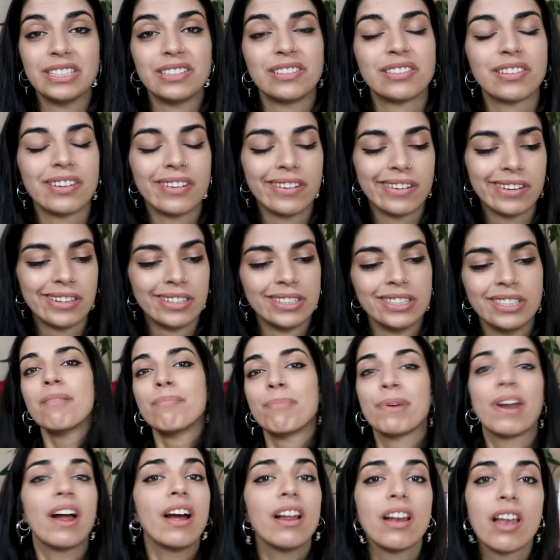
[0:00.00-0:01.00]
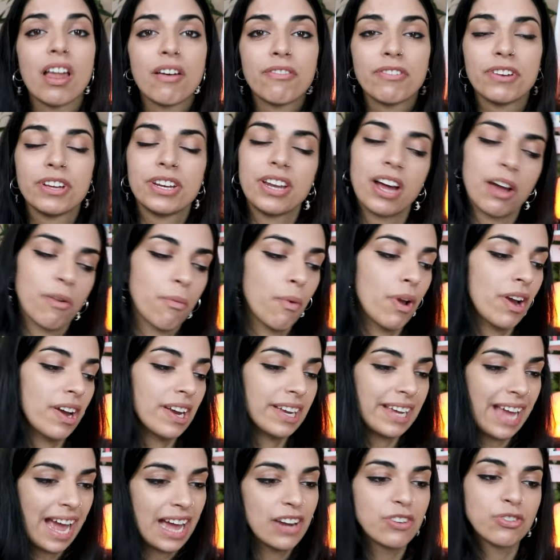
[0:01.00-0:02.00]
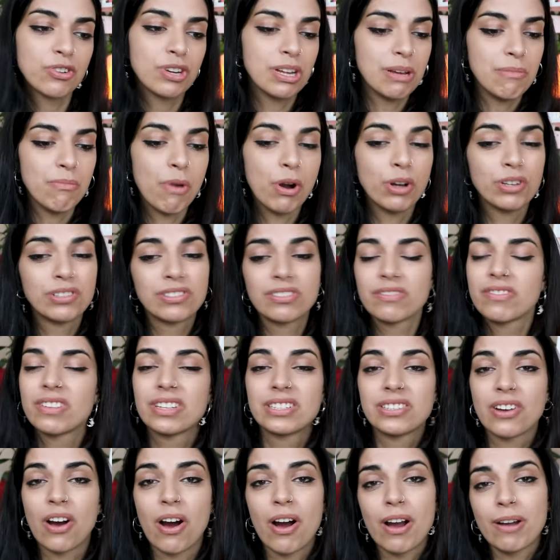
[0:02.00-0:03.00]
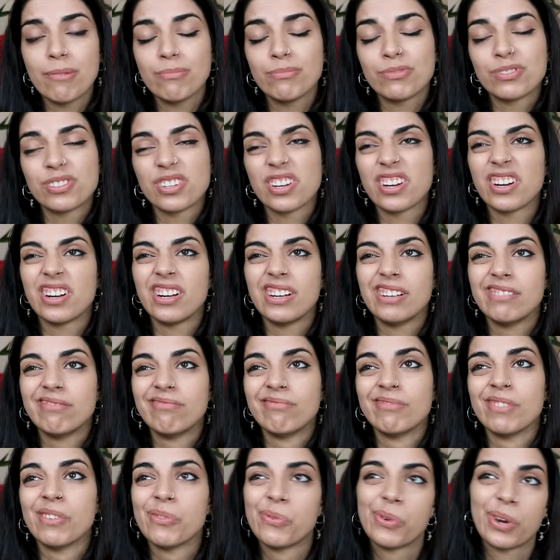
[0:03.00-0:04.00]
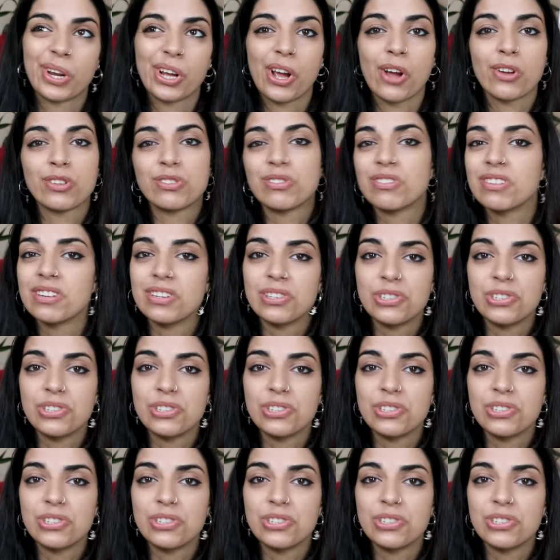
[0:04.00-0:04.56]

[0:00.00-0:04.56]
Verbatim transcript: so but I love it. I wear it casually most of the time so when I go to the